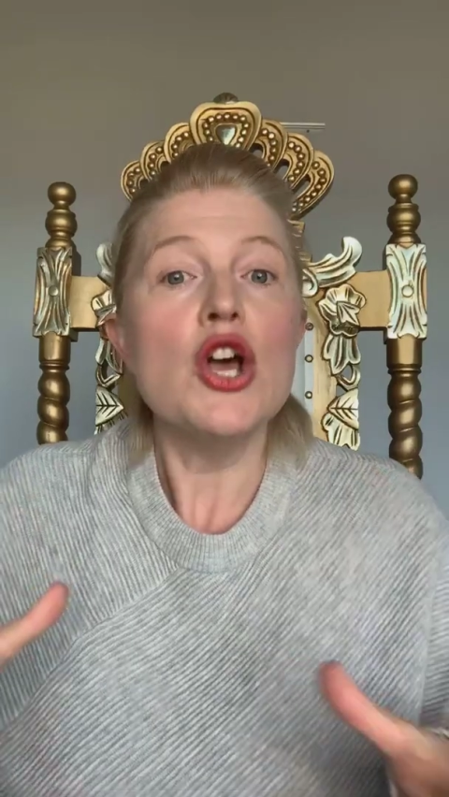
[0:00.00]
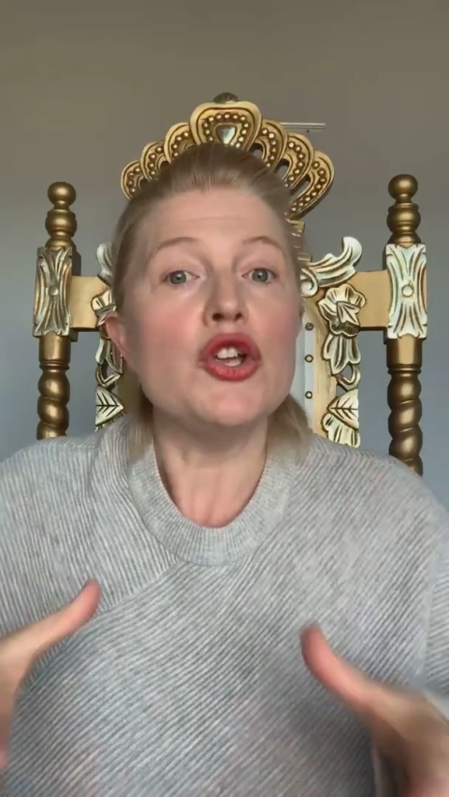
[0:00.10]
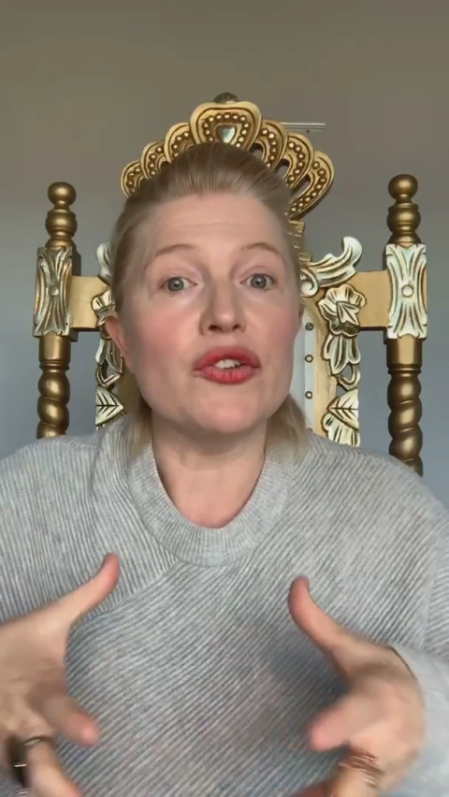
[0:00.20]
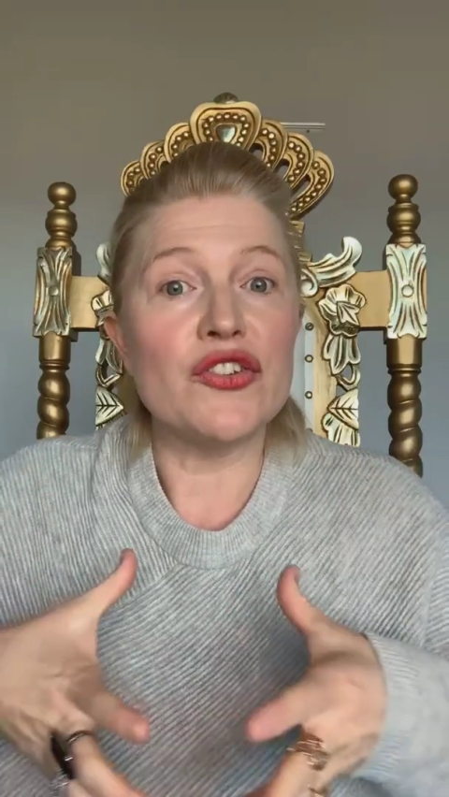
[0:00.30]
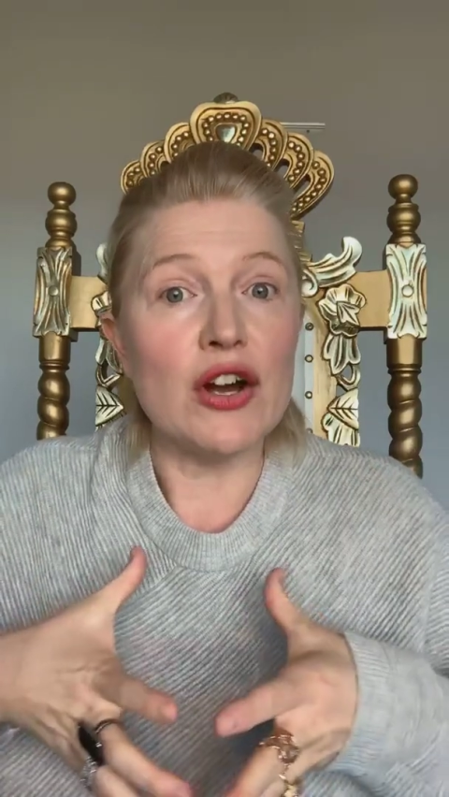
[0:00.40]

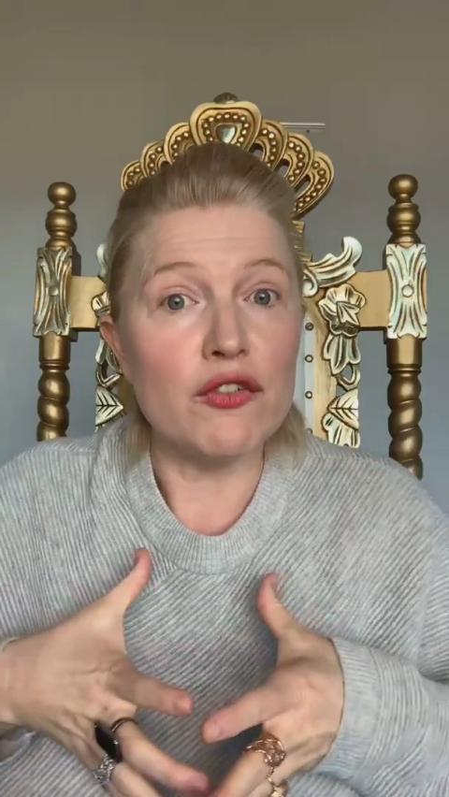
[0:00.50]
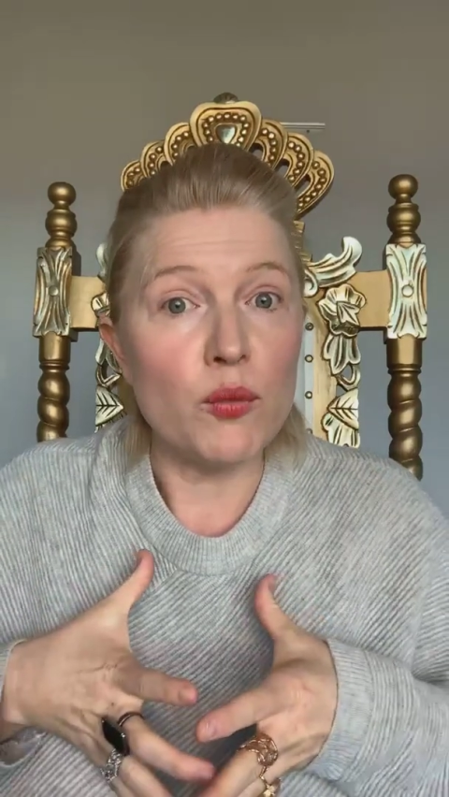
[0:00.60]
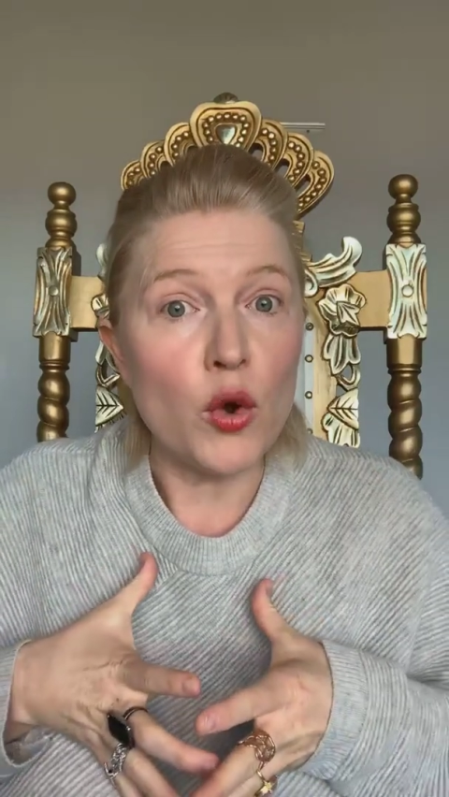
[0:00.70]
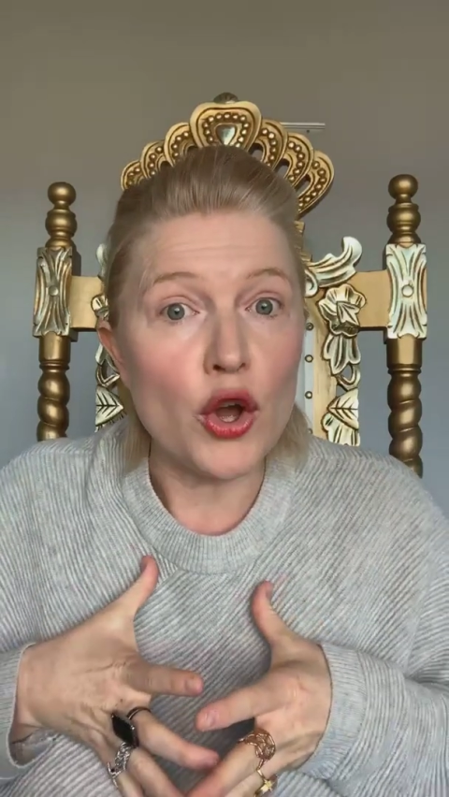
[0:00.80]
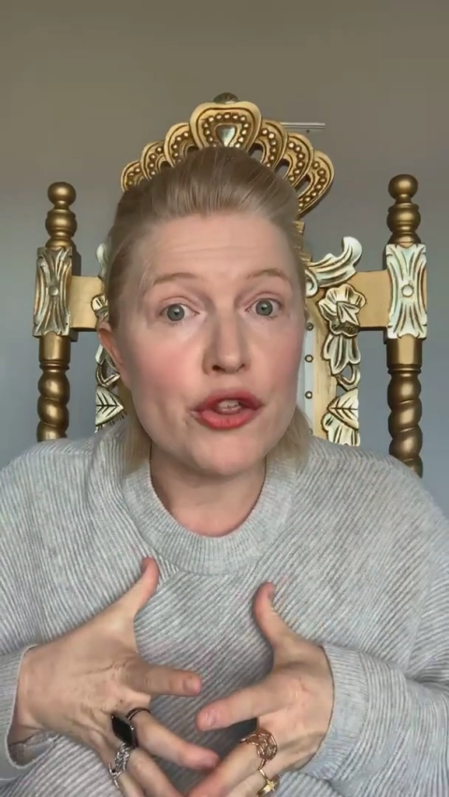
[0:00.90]
your
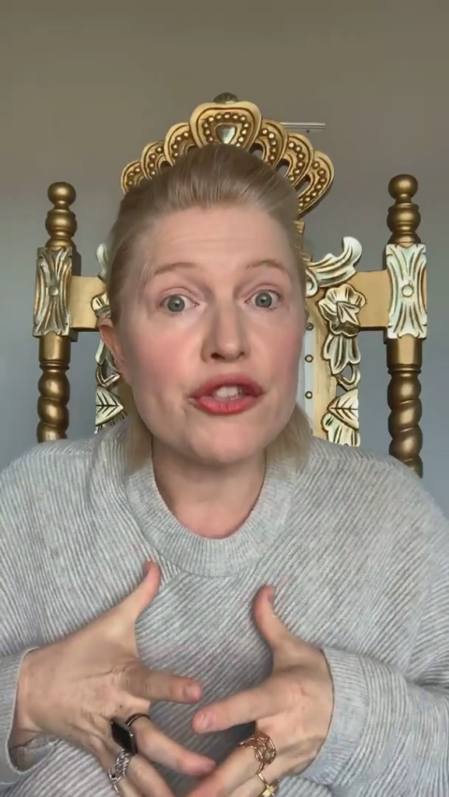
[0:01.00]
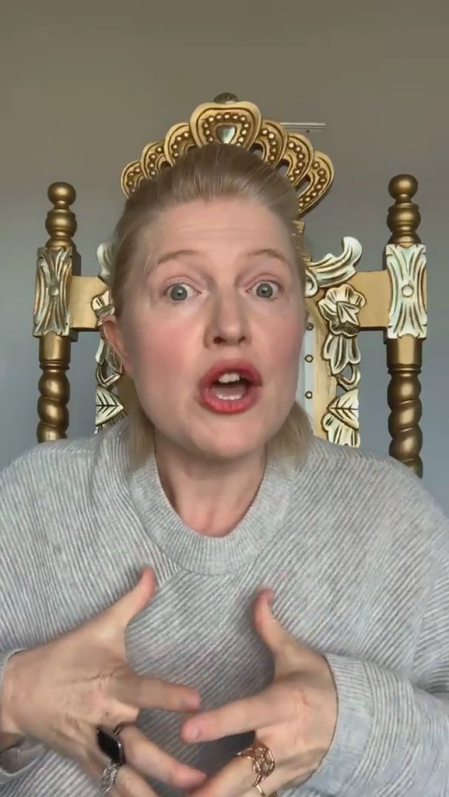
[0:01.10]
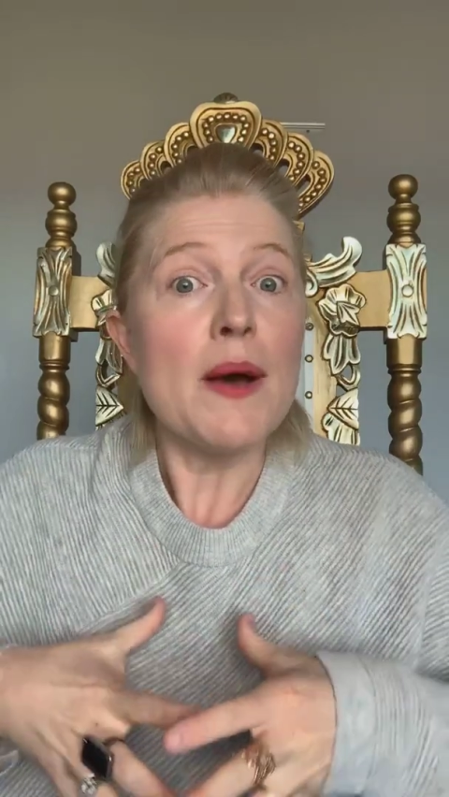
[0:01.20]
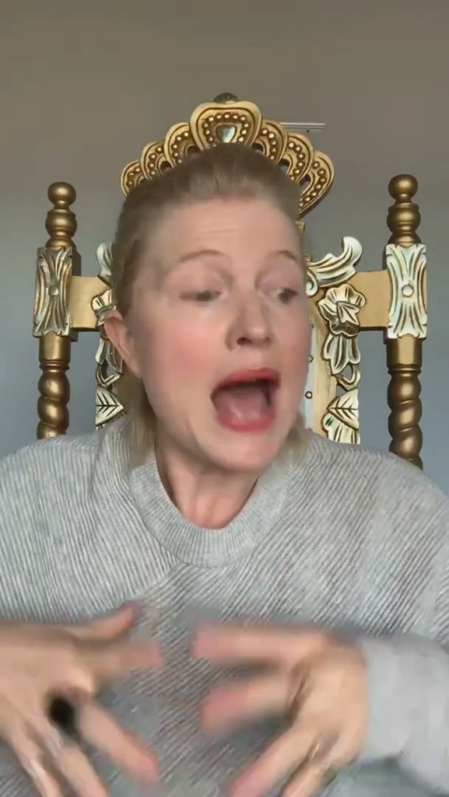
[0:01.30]
self-worth